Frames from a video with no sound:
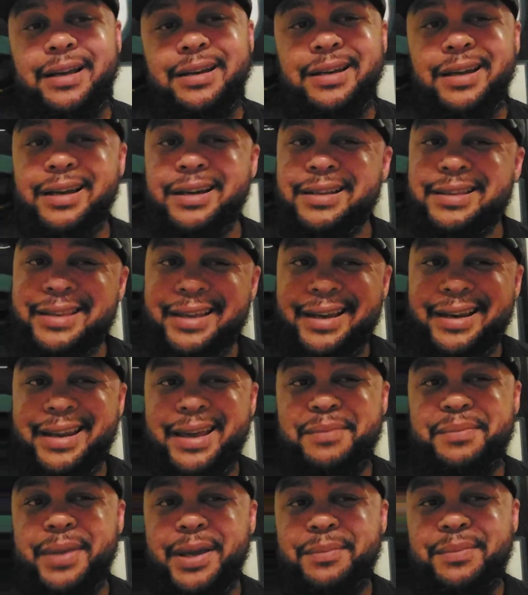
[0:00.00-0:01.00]
another thing
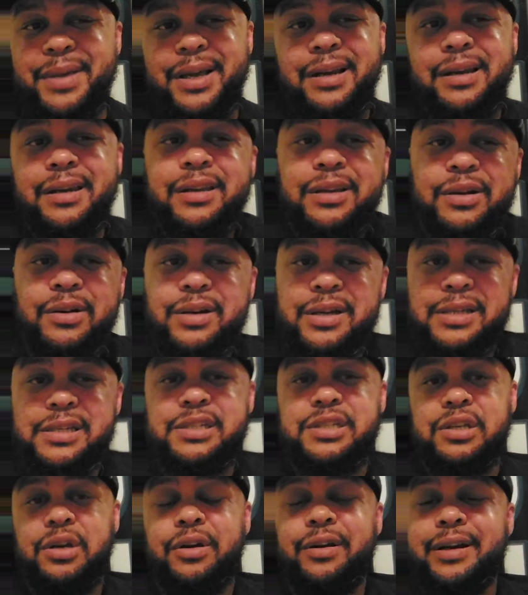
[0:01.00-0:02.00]
that makes me a little
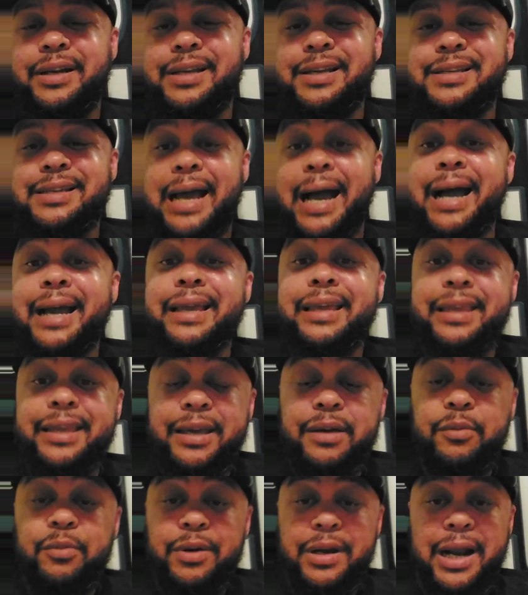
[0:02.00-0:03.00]
concerned is I
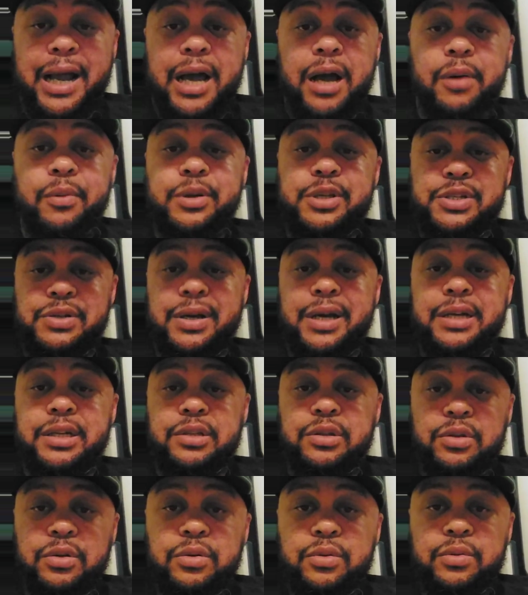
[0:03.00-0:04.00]
get what Howie trying to
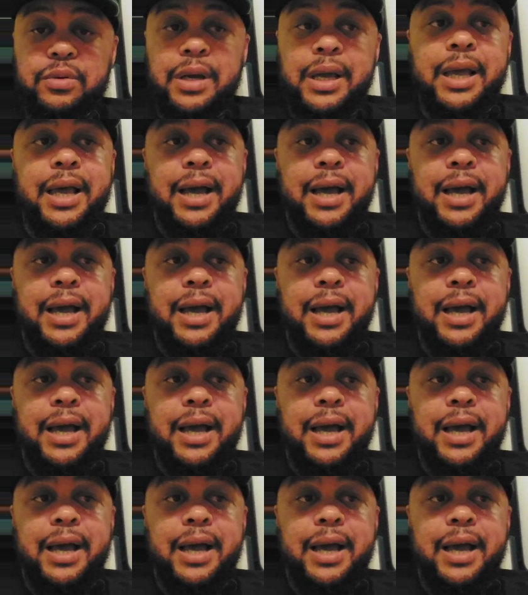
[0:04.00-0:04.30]
do.